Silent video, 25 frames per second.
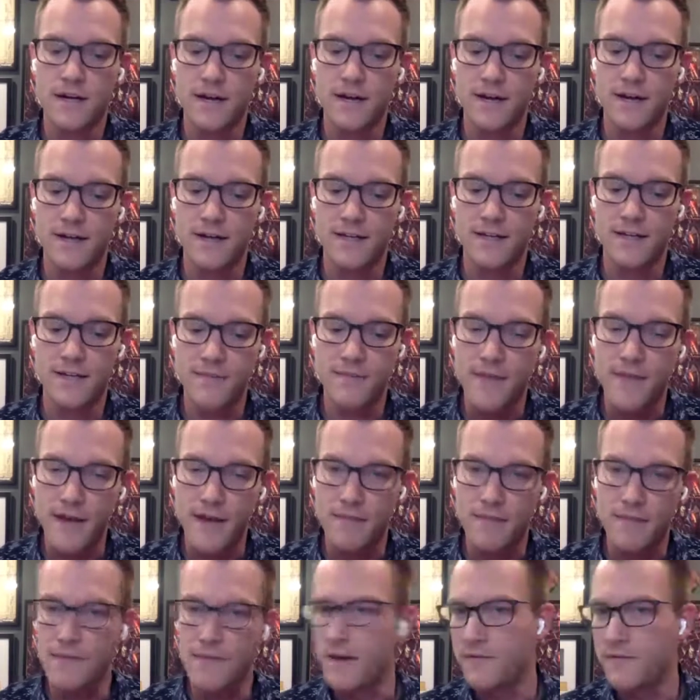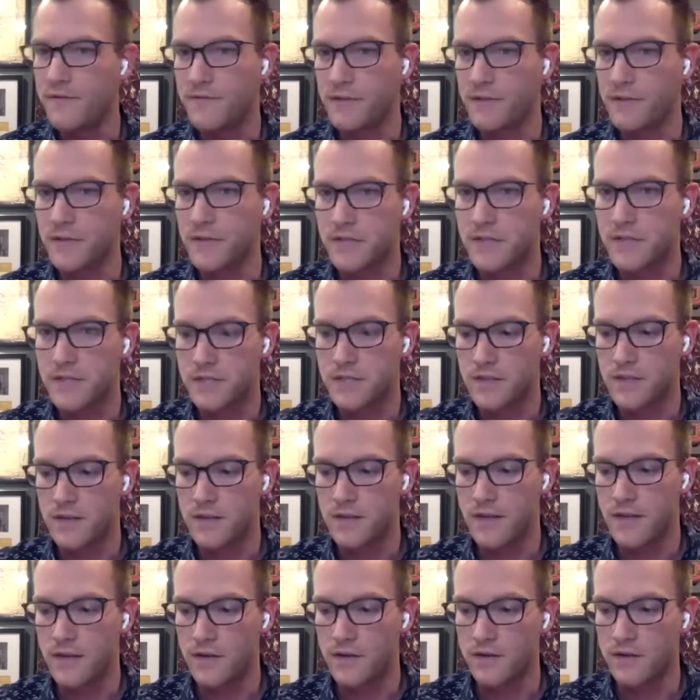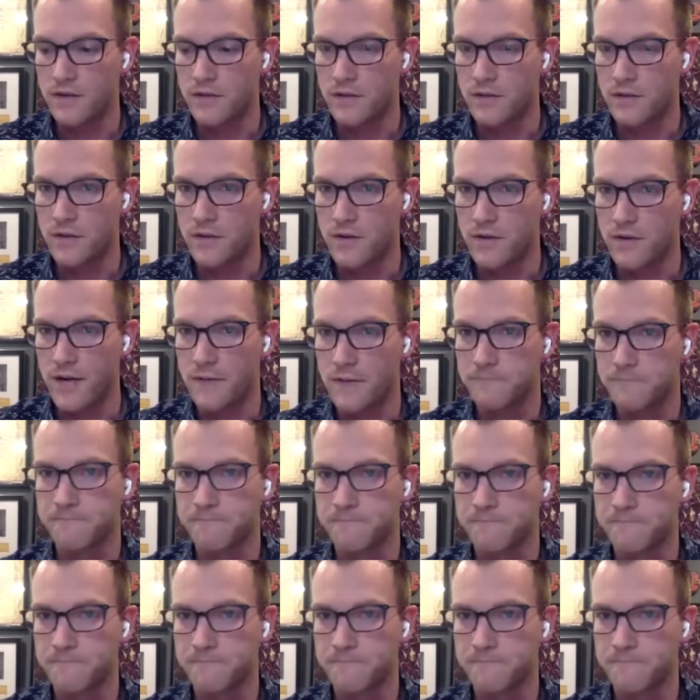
uh, keep that in mind first, then you're going to do okay.